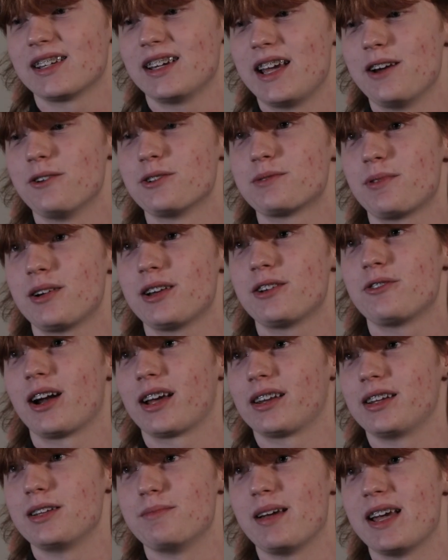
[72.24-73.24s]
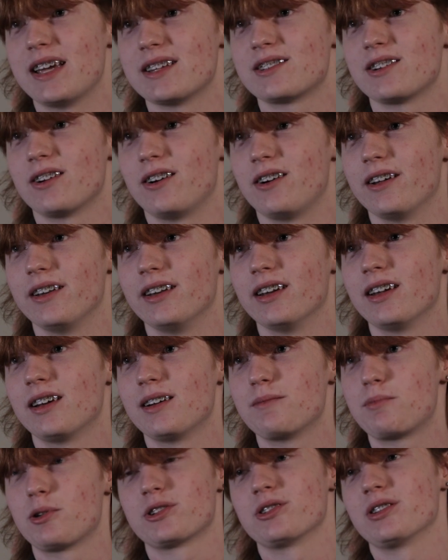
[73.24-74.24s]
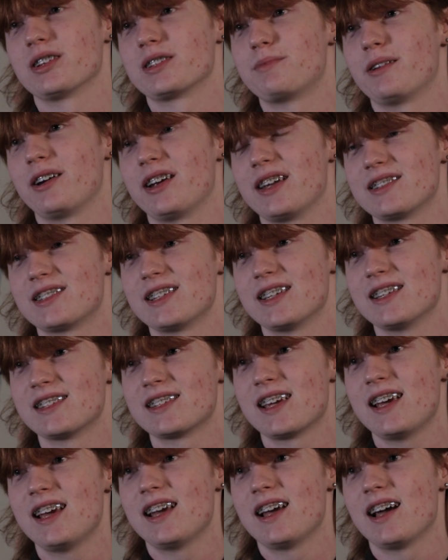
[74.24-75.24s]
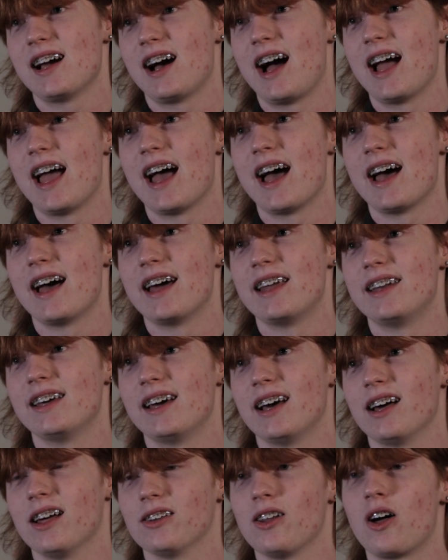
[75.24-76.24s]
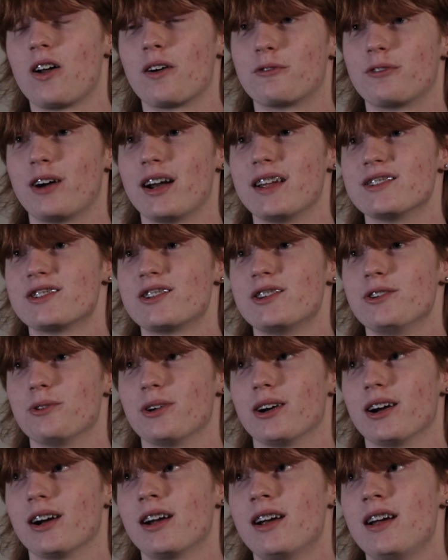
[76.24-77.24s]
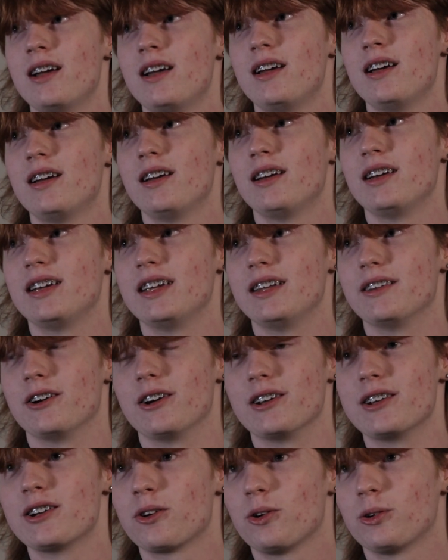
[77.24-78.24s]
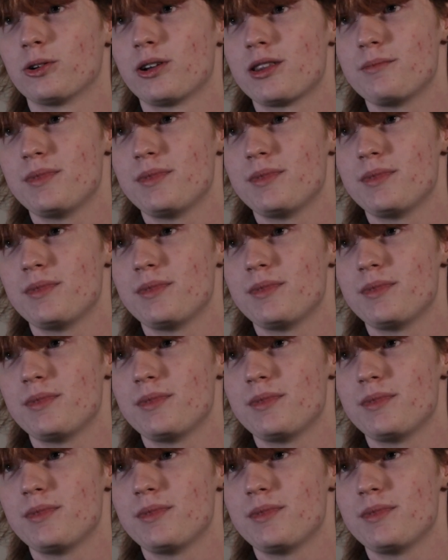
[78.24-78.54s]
It was pretty directly based on personal experiences. I had a lot of friends who were either a year older than